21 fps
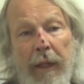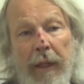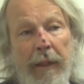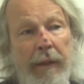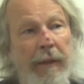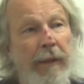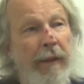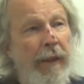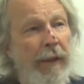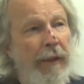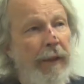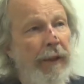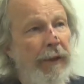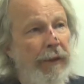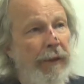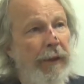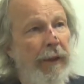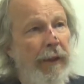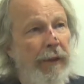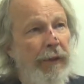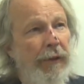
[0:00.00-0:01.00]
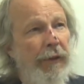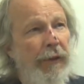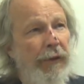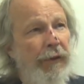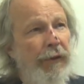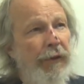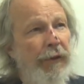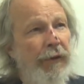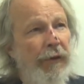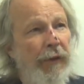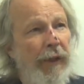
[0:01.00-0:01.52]
and and this uh,
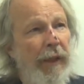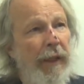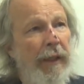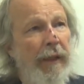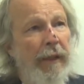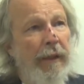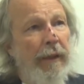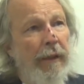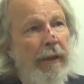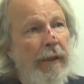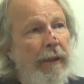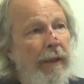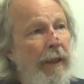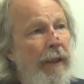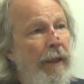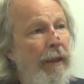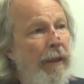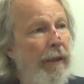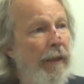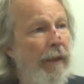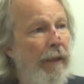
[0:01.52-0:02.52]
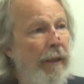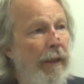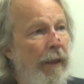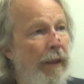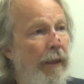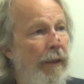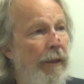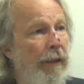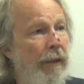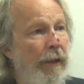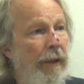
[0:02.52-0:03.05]
this exact thing,
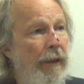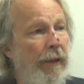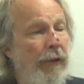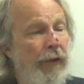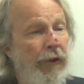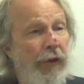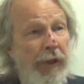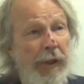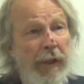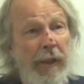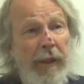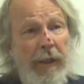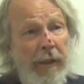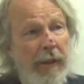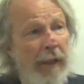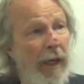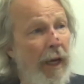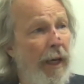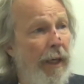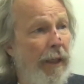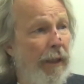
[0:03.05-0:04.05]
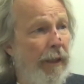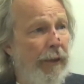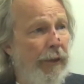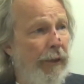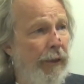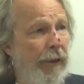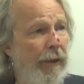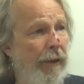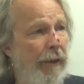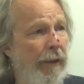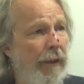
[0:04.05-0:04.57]
and and she
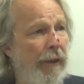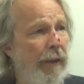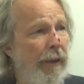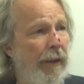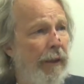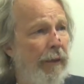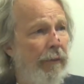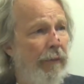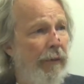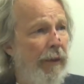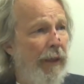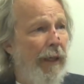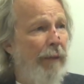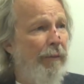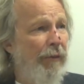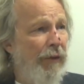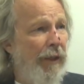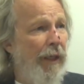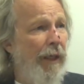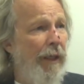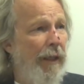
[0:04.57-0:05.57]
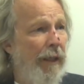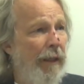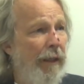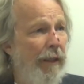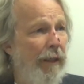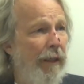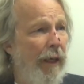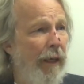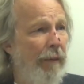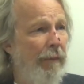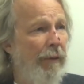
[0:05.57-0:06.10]
acknowledged what I'm saying.
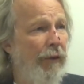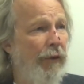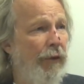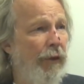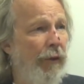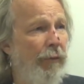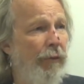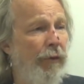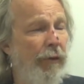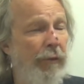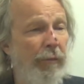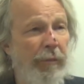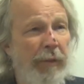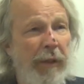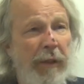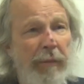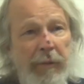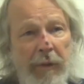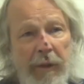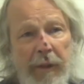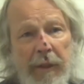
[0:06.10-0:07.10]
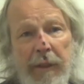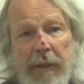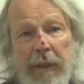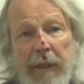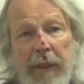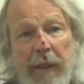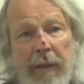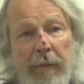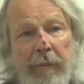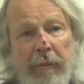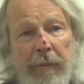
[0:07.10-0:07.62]
I mean, so people at
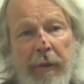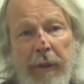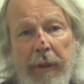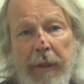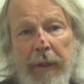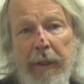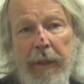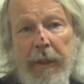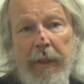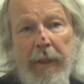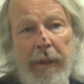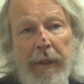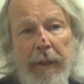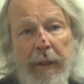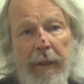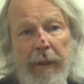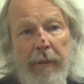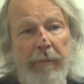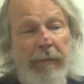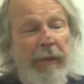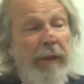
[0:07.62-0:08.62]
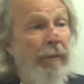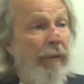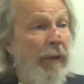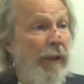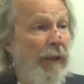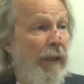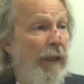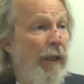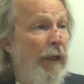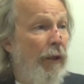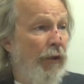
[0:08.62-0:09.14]
D, people
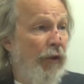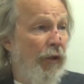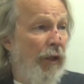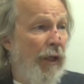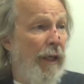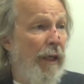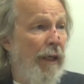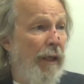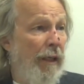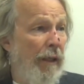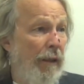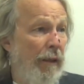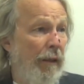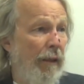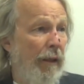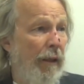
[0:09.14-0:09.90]
at DOC